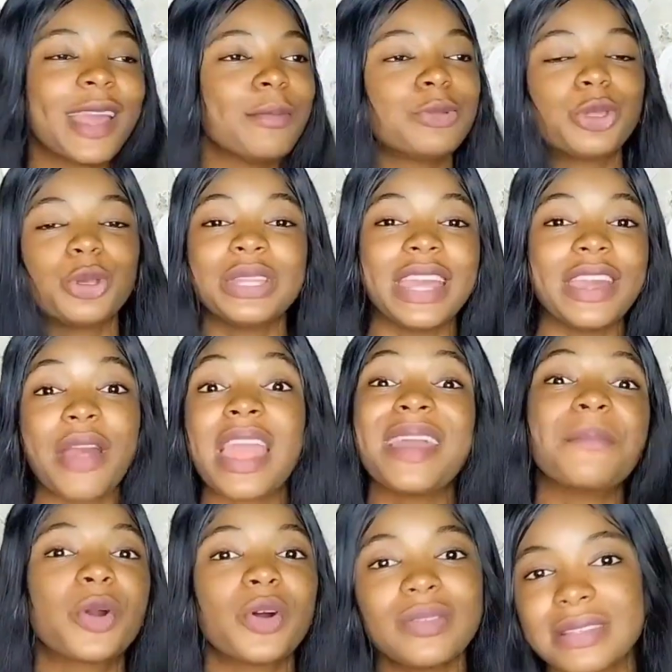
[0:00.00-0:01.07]
I am doing,
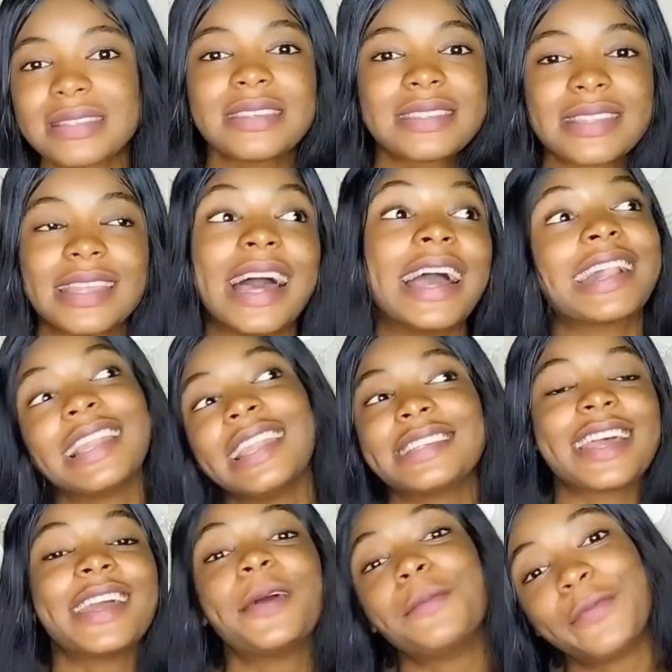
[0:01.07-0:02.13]
I am consistent. At
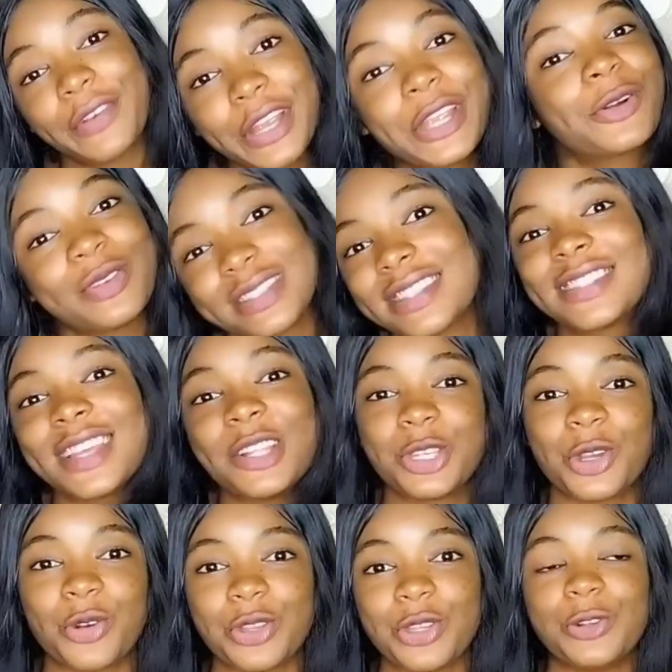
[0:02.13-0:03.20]
least I am very
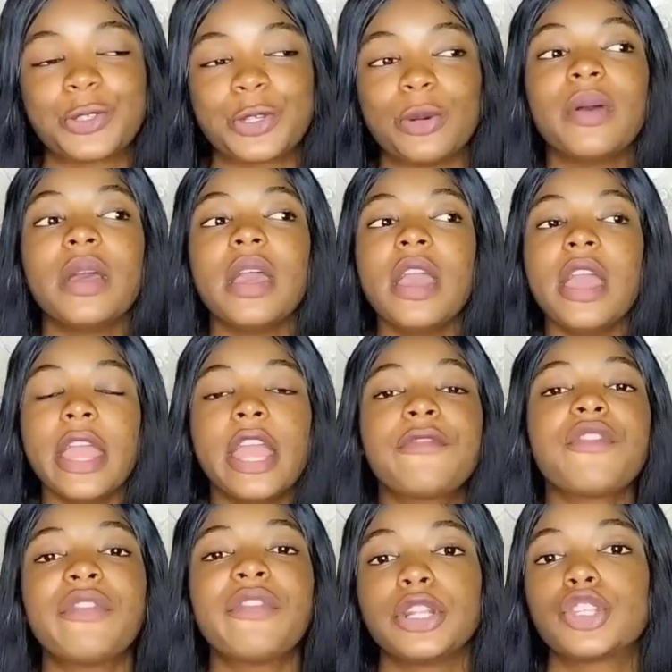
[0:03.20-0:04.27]
consistent here on YouTube.
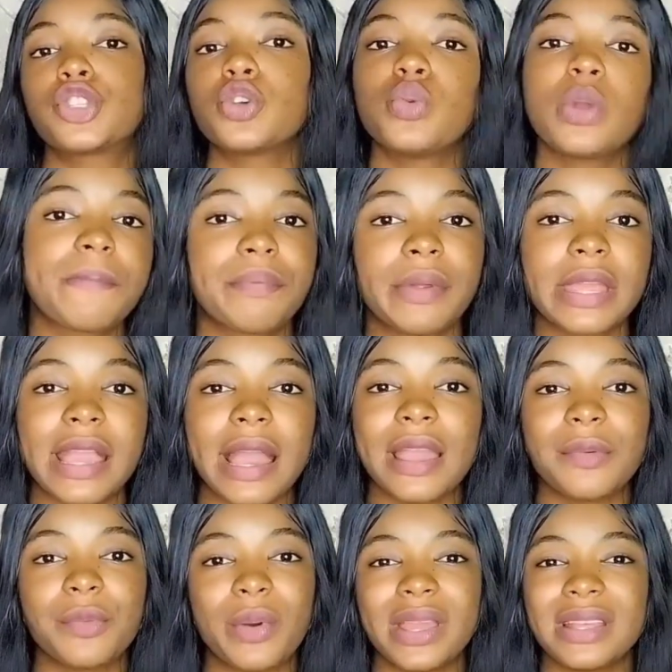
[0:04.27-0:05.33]
If not for the two week break
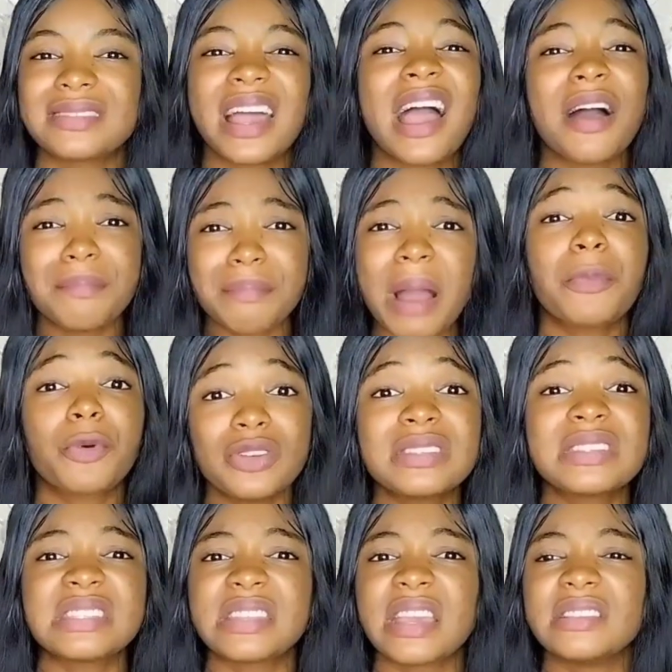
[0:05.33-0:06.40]
I went, I am, I'm
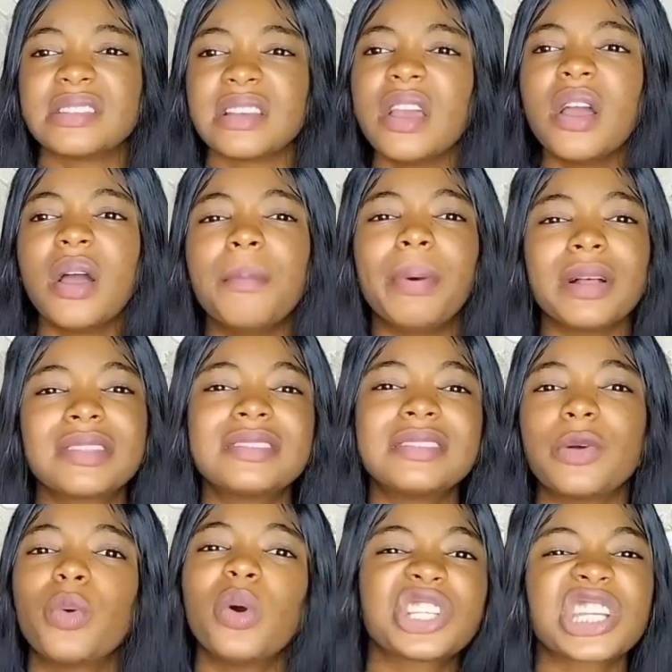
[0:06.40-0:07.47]
consistent. But
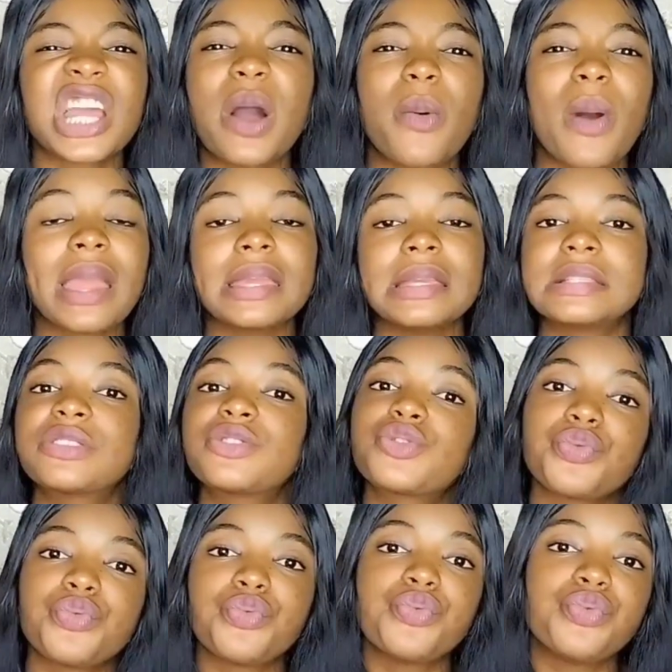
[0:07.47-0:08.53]
the watch hour,
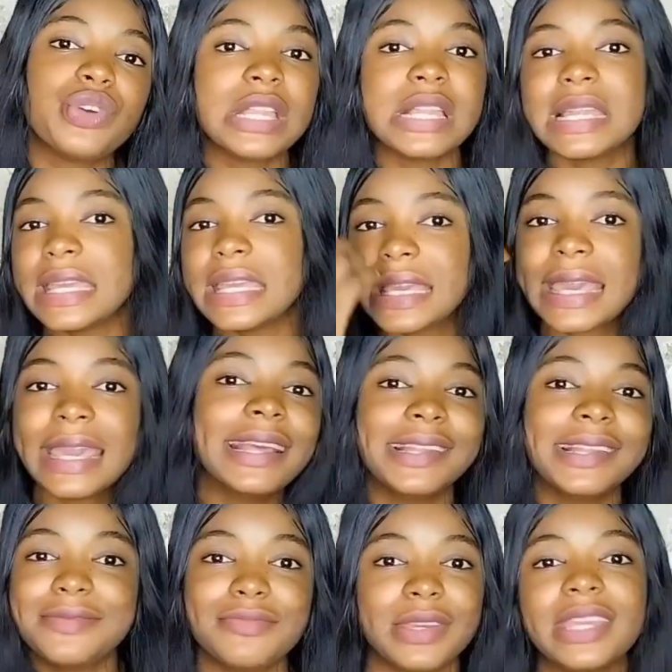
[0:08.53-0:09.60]
it's really
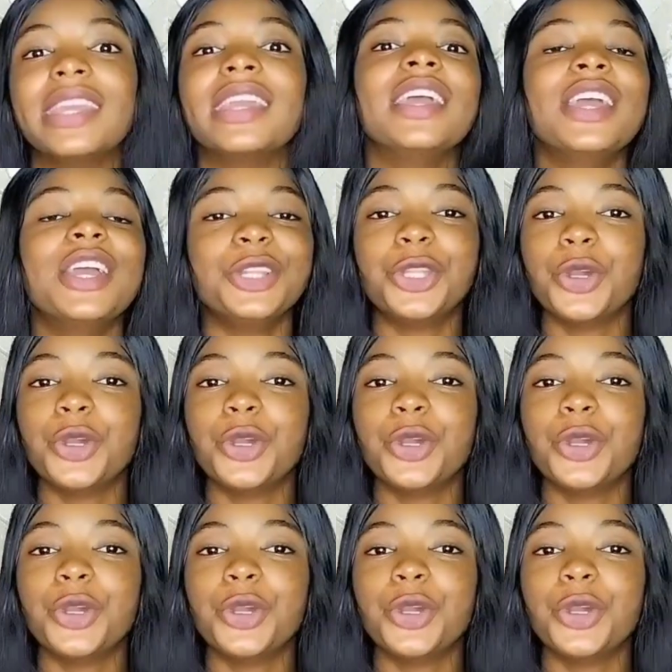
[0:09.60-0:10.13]
killing me.